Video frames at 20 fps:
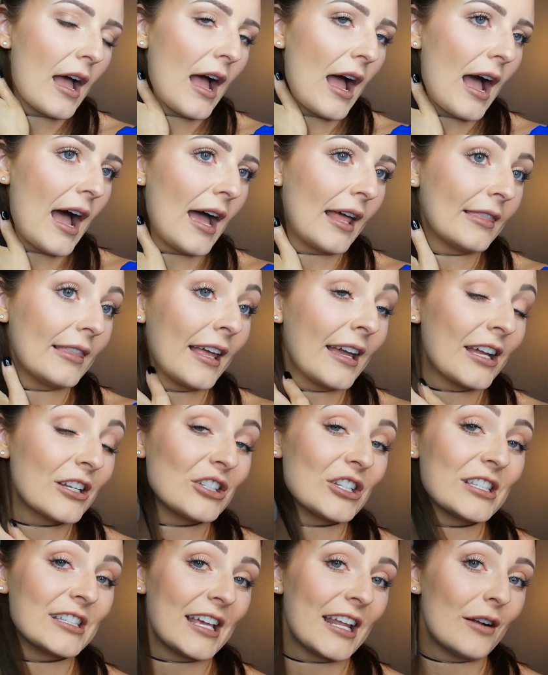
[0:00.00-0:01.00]
And like I
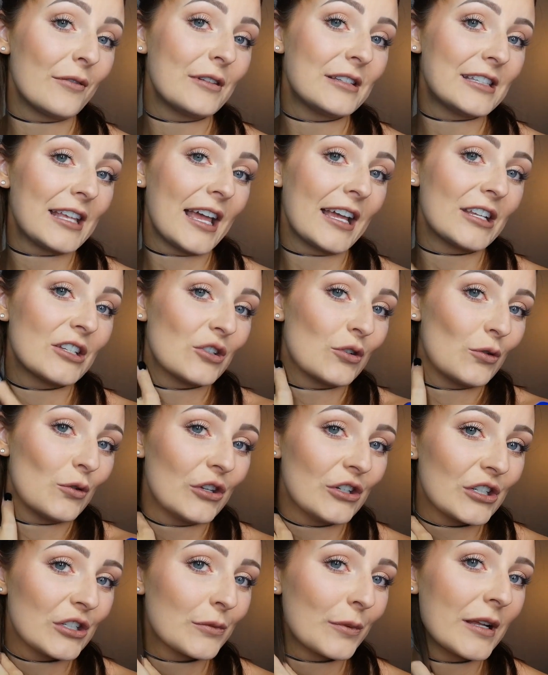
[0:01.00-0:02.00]
just said a wee second ago,
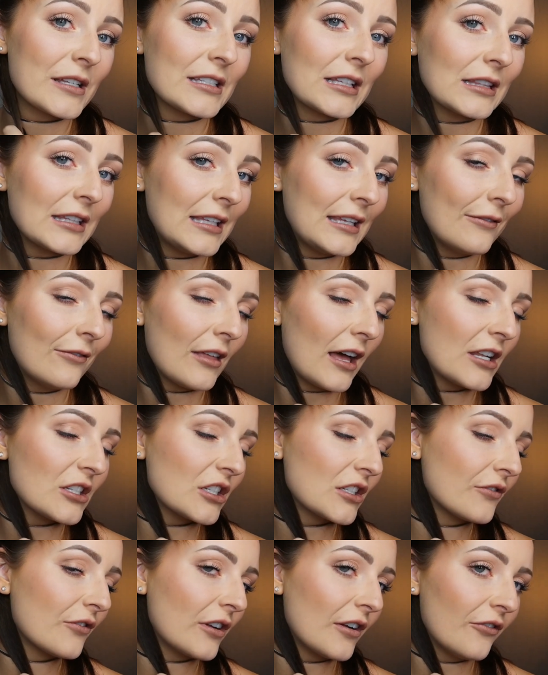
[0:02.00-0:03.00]
you're just wanting to leave that
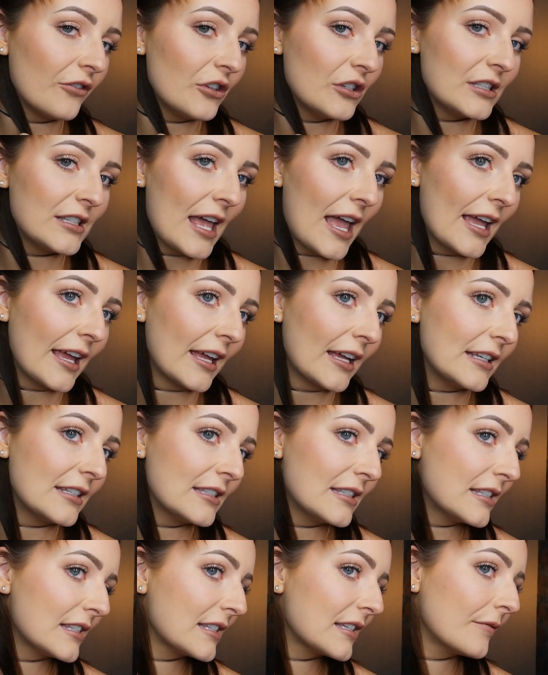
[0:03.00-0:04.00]
just for a few
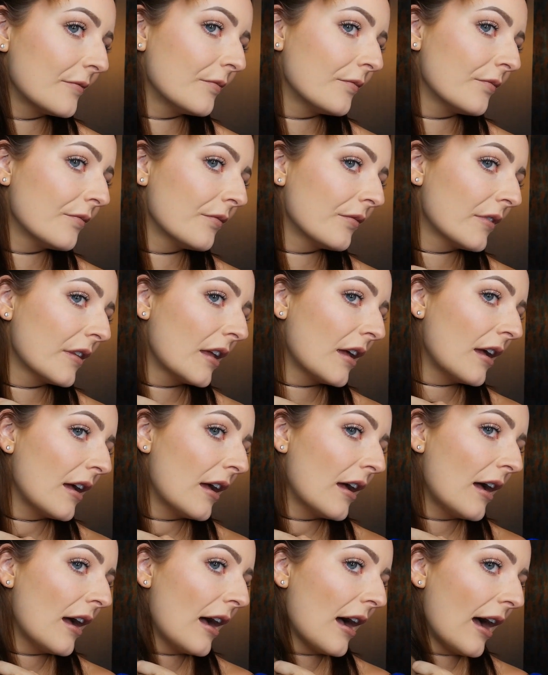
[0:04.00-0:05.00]
seconds
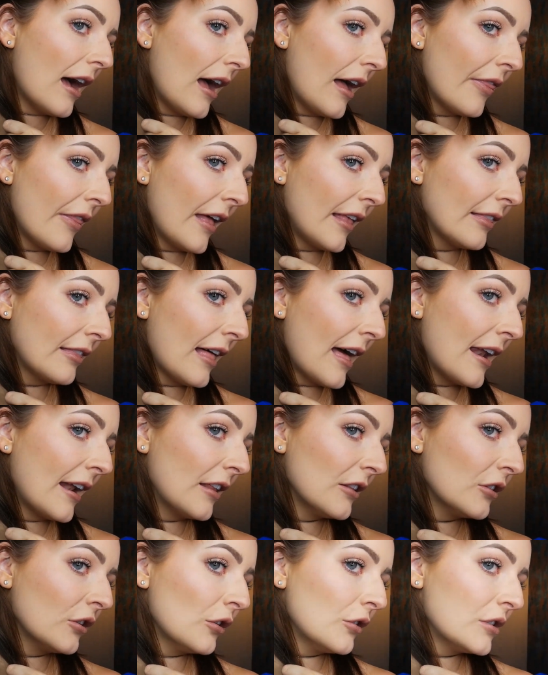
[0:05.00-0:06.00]
and then let
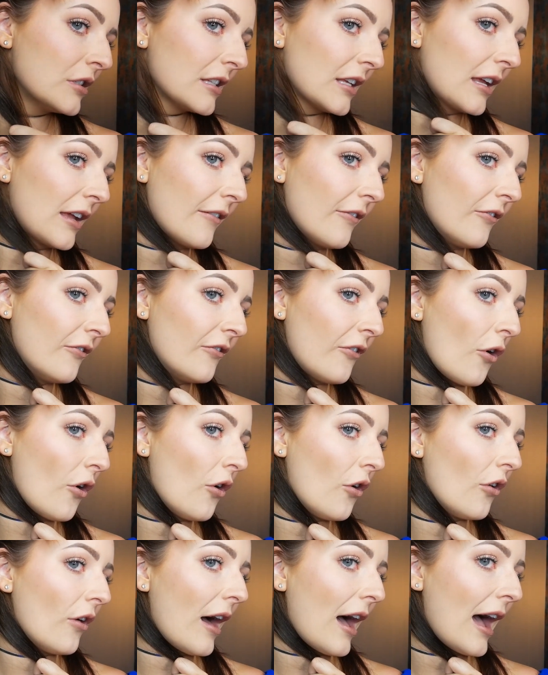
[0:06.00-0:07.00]
it loosely
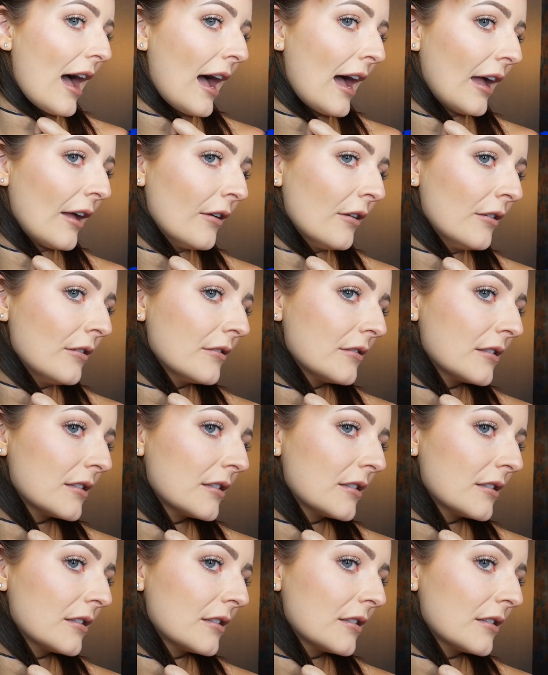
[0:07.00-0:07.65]
fall out.